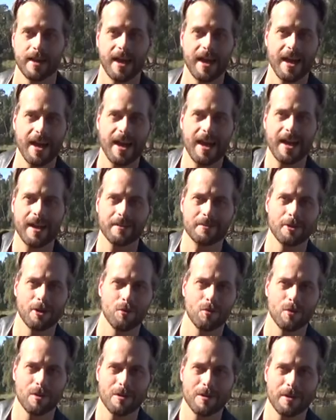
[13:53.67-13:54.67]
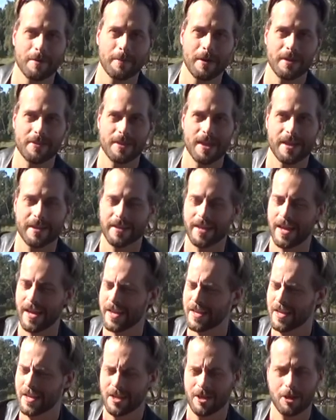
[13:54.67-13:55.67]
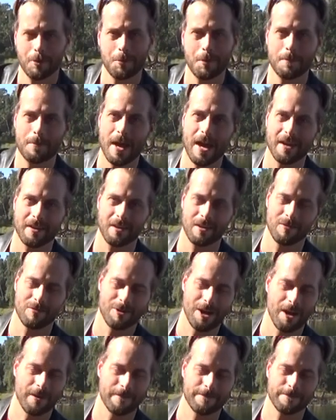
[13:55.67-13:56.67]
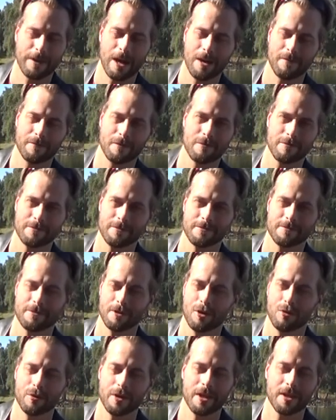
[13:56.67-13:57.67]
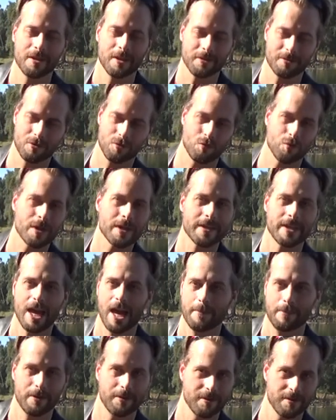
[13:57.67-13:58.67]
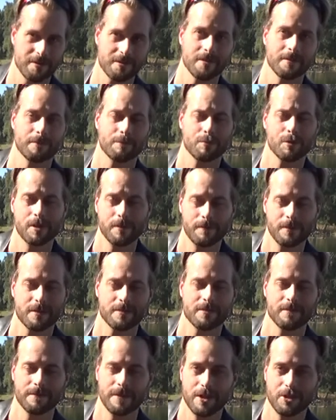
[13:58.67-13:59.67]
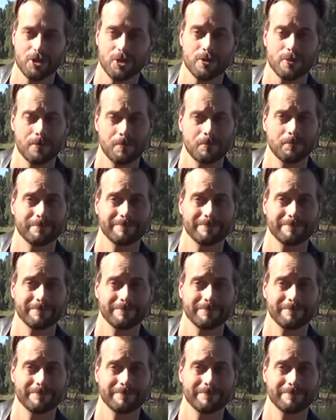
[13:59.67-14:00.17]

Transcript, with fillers: Ah, don't worry about that guy. He'll be back in around 5 years or so when he does a recap on this previous adventure.